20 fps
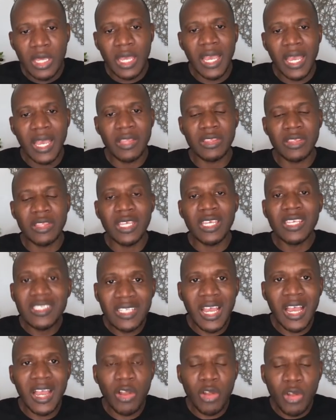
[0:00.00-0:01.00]
And these
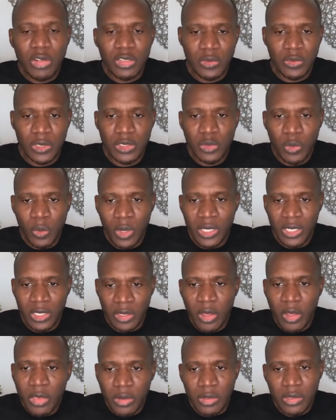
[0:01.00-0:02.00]
are contrary to one
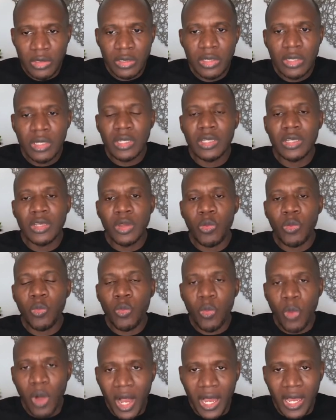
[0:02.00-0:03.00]
another.
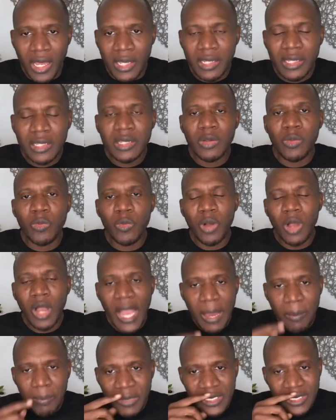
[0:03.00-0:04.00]
Why? What
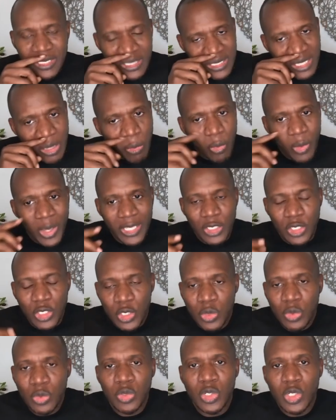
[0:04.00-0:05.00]
happens is that when
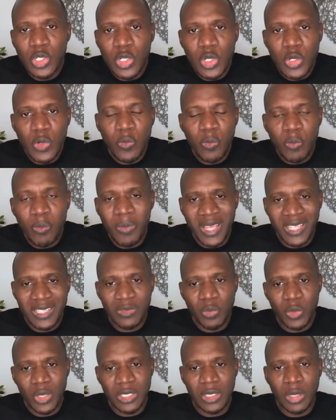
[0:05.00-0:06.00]
you
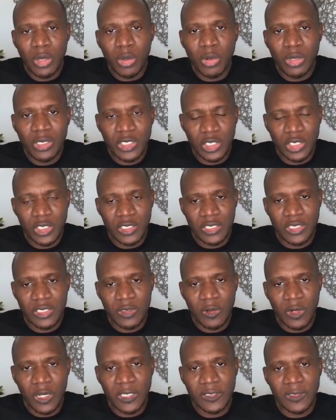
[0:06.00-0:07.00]
met with the Lord Jesus
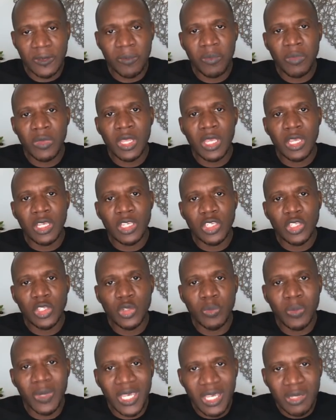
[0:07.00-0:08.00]
Christ,
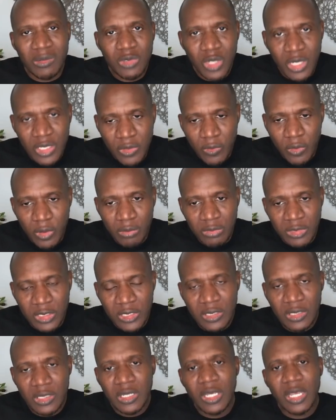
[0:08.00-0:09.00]
you became transformed
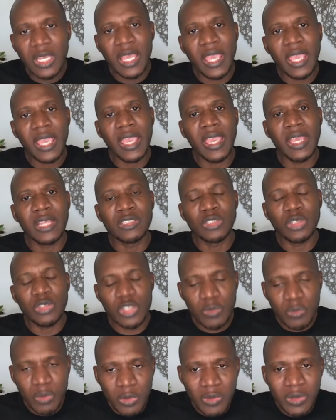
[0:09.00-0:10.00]
and your
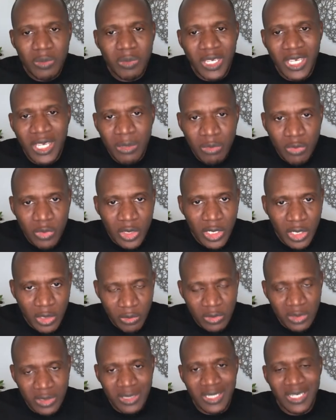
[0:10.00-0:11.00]
spirit became
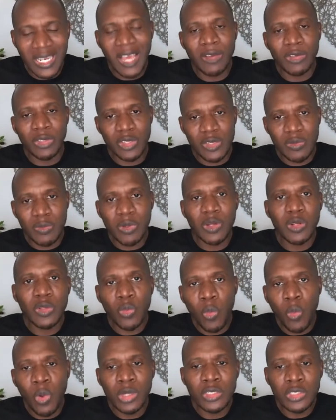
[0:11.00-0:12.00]
renewed. Now your spirit
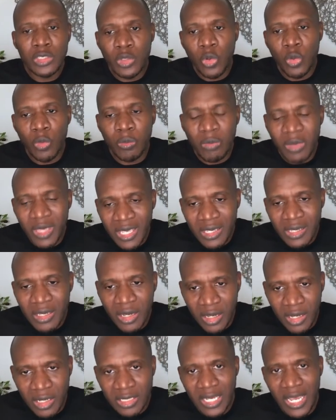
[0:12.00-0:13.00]
wants to obey
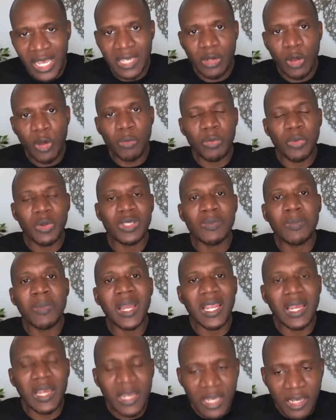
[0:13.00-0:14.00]
God and operate
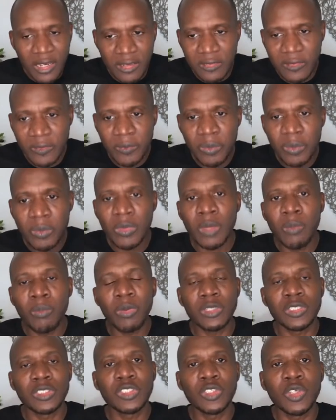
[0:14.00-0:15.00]
by love,
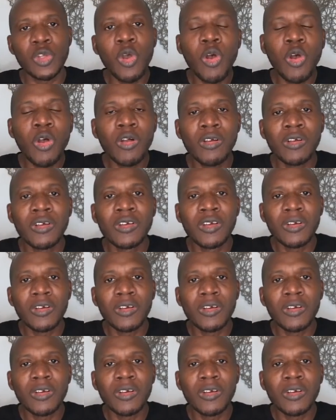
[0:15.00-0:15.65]
but your